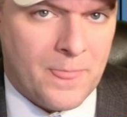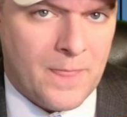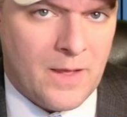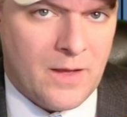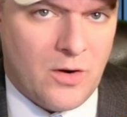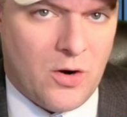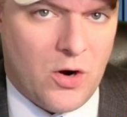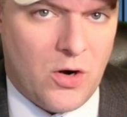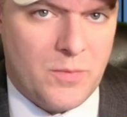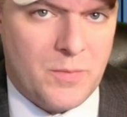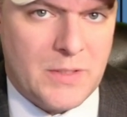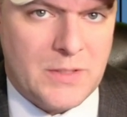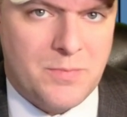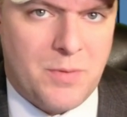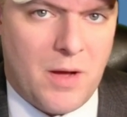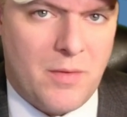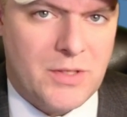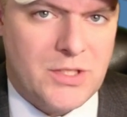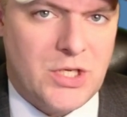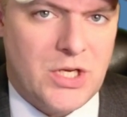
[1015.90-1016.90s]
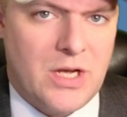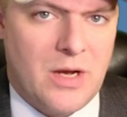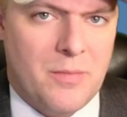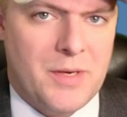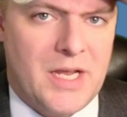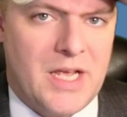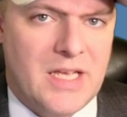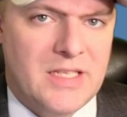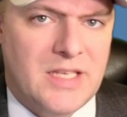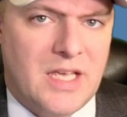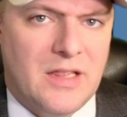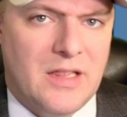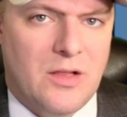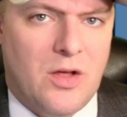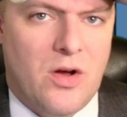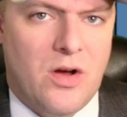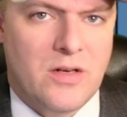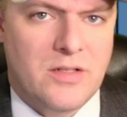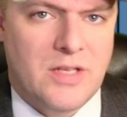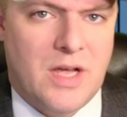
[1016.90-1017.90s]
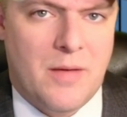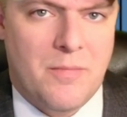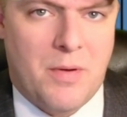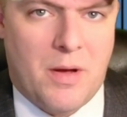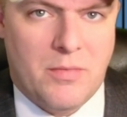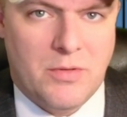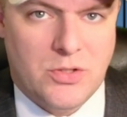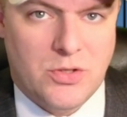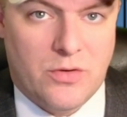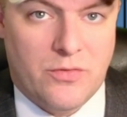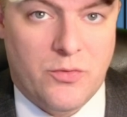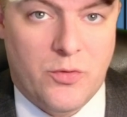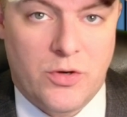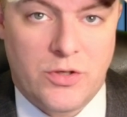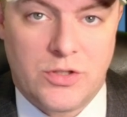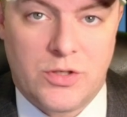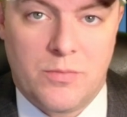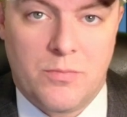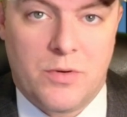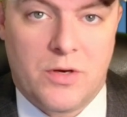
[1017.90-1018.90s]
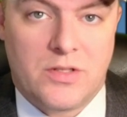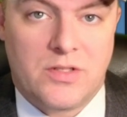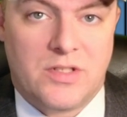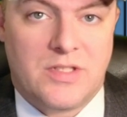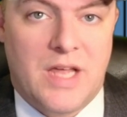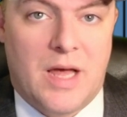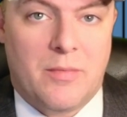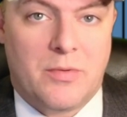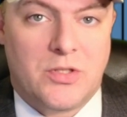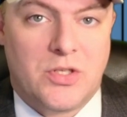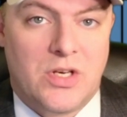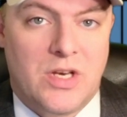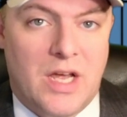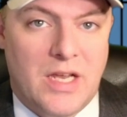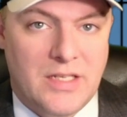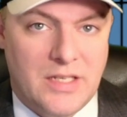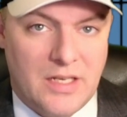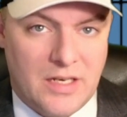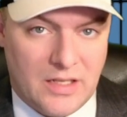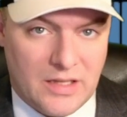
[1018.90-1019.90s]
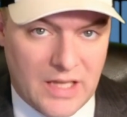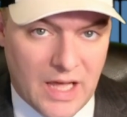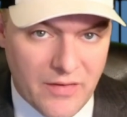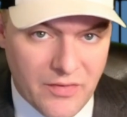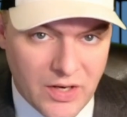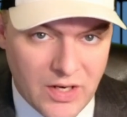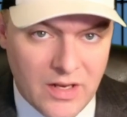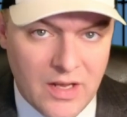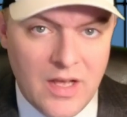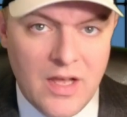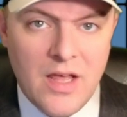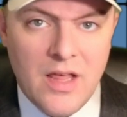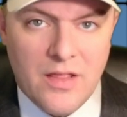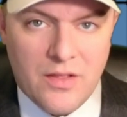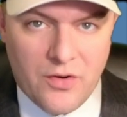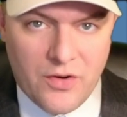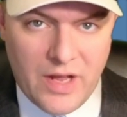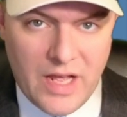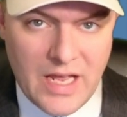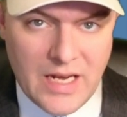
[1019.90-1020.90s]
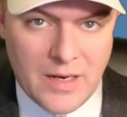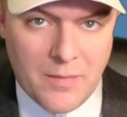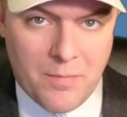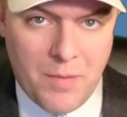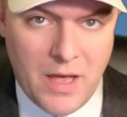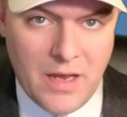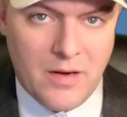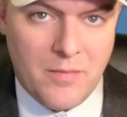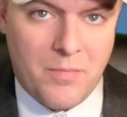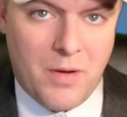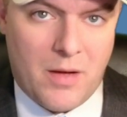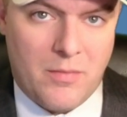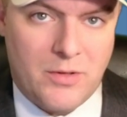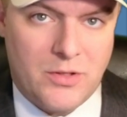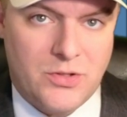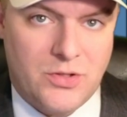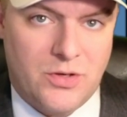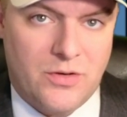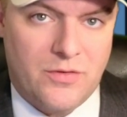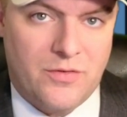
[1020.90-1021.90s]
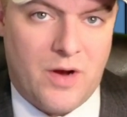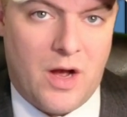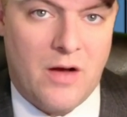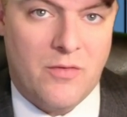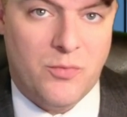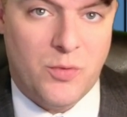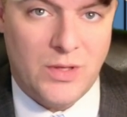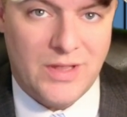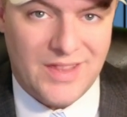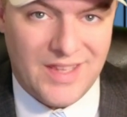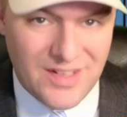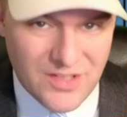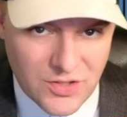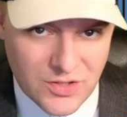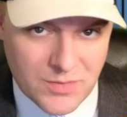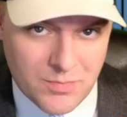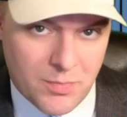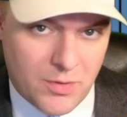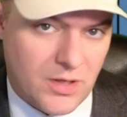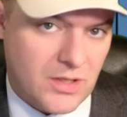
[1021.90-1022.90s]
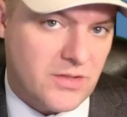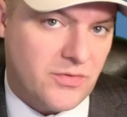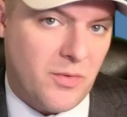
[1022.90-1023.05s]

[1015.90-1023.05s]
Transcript: Eerdmans Publishing Company is a longtime publisher of Christian books established in 1911. They're an independent publisher of religious books, from